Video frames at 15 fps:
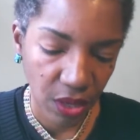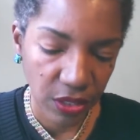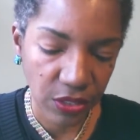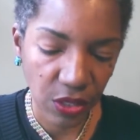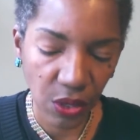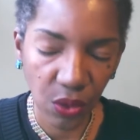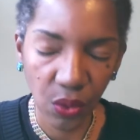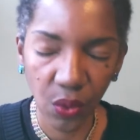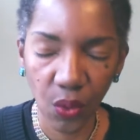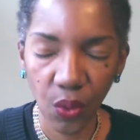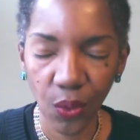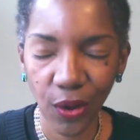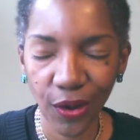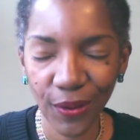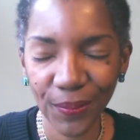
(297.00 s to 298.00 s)
so,
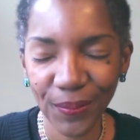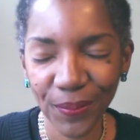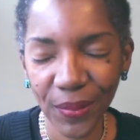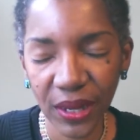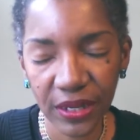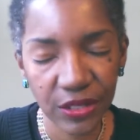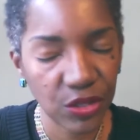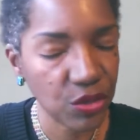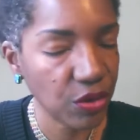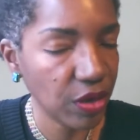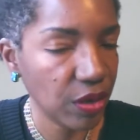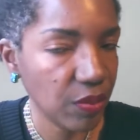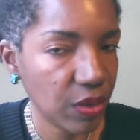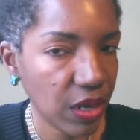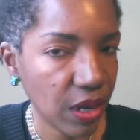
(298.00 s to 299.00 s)
my
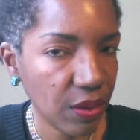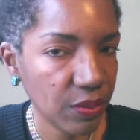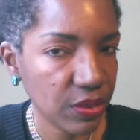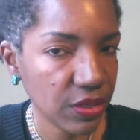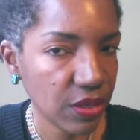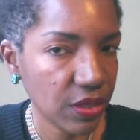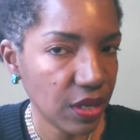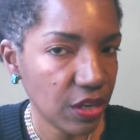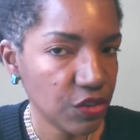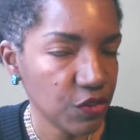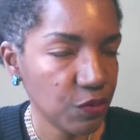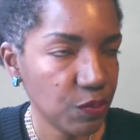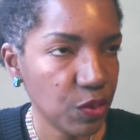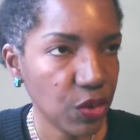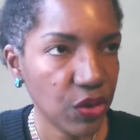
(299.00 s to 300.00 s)
story when I was on the edge
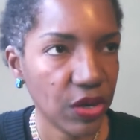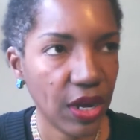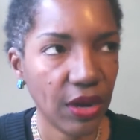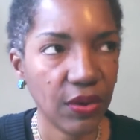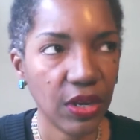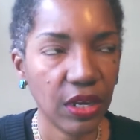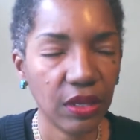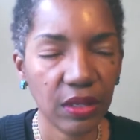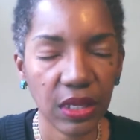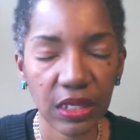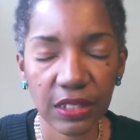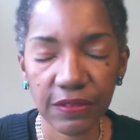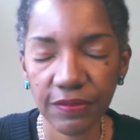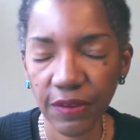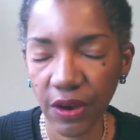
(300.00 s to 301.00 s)
of burnout, it,
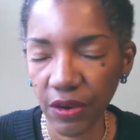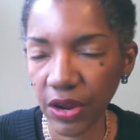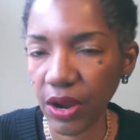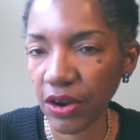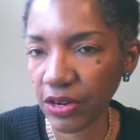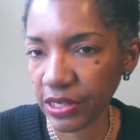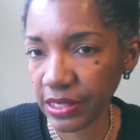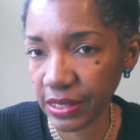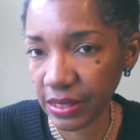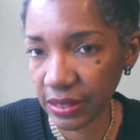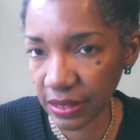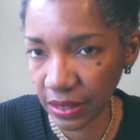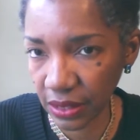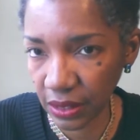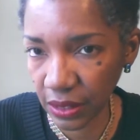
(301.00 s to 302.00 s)
it's very hard to
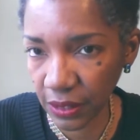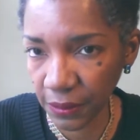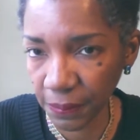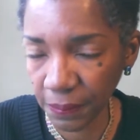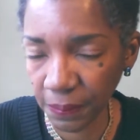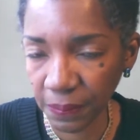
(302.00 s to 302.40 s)
see